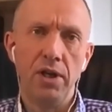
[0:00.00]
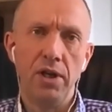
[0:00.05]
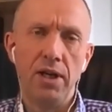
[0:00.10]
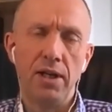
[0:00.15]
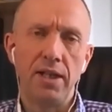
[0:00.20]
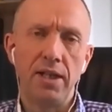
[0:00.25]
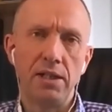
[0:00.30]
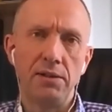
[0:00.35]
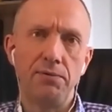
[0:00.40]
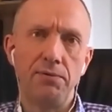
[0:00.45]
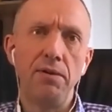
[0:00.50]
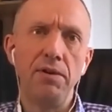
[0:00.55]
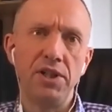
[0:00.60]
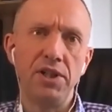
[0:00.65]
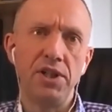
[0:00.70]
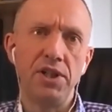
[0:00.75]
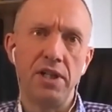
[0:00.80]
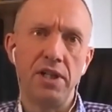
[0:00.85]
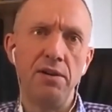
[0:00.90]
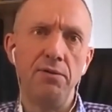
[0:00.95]
And that's very
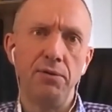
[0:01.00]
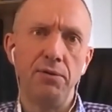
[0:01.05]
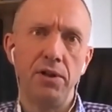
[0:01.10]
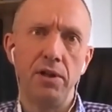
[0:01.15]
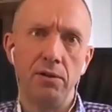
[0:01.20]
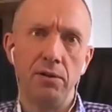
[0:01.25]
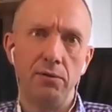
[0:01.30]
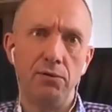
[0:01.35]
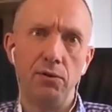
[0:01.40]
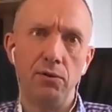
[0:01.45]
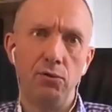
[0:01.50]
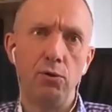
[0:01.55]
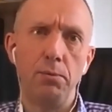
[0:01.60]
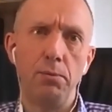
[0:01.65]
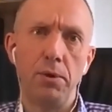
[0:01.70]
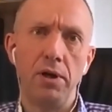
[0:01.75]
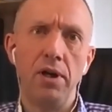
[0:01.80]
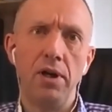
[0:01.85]
significant for a former